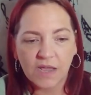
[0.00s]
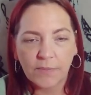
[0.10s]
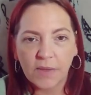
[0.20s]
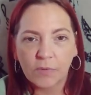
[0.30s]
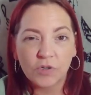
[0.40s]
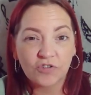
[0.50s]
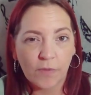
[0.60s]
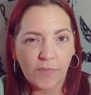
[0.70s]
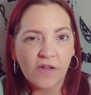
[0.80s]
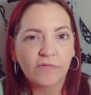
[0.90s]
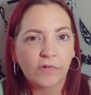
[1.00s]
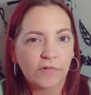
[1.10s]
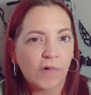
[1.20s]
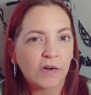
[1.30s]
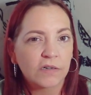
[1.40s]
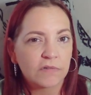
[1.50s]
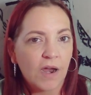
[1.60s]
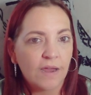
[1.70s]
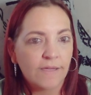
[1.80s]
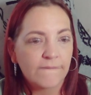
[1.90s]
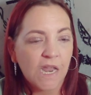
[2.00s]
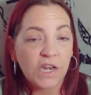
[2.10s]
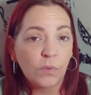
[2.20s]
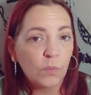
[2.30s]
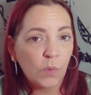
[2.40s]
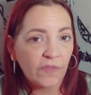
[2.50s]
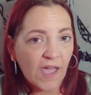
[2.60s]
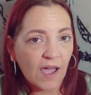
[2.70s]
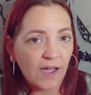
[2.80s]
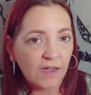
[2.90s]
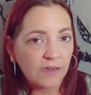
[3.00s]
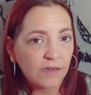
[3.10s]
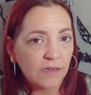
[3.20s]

people would trip over on rugs, right? And you wouldn't want that.